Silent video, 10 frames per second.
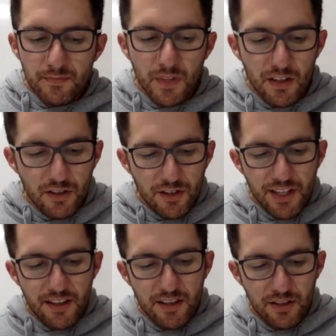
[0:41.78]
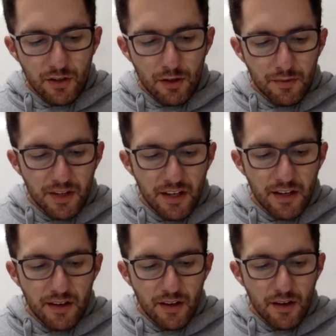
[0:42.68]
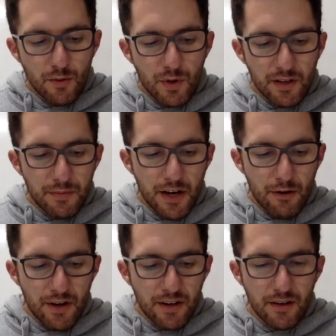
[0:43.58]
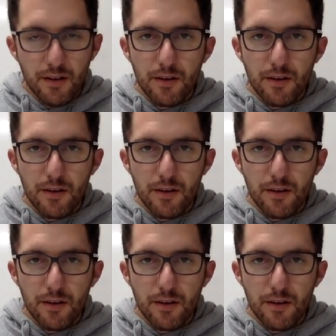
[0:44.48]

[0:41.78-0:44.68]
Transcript: And so down this column here, we're comparing